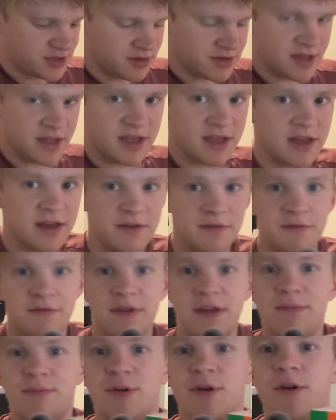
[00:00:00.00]
the
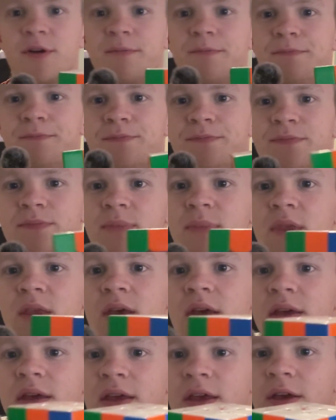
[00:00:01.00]
V perm,
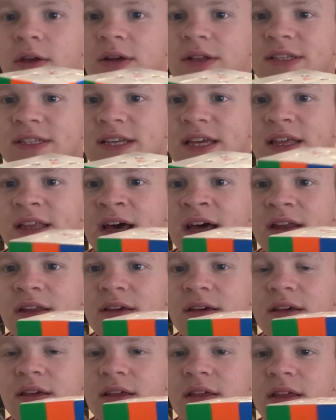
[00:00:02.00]
you can see that
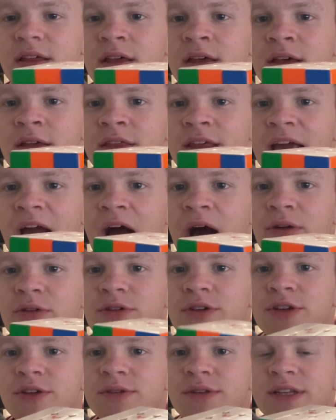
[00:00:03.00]
the outer
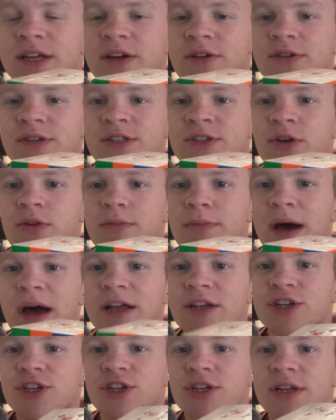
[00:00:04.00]
two stickers don't
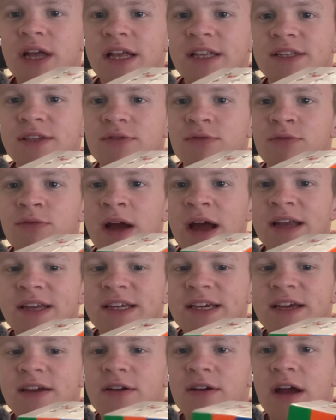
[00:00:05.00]
match. It's red
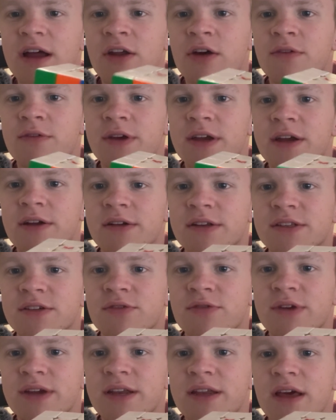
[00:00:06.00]
here, and over here it's
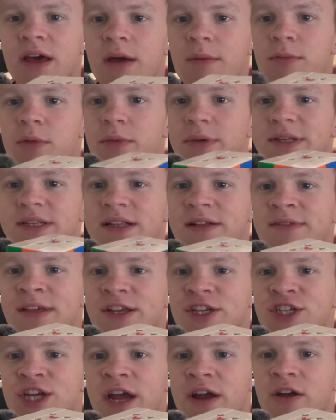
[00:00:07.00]
green, but we still have
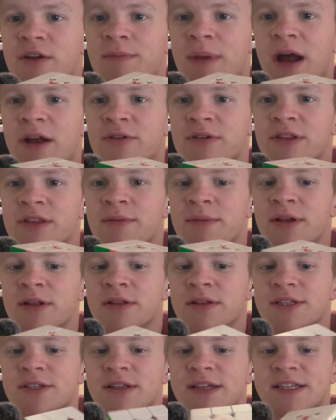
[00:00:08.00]
that checkered pattern in the
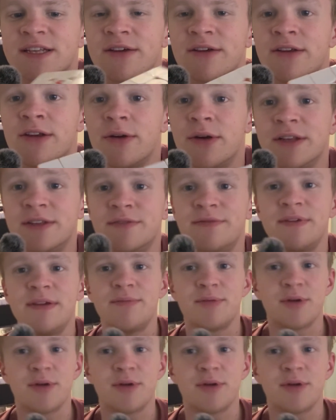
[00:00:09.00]
middle, so that's how you know it's a V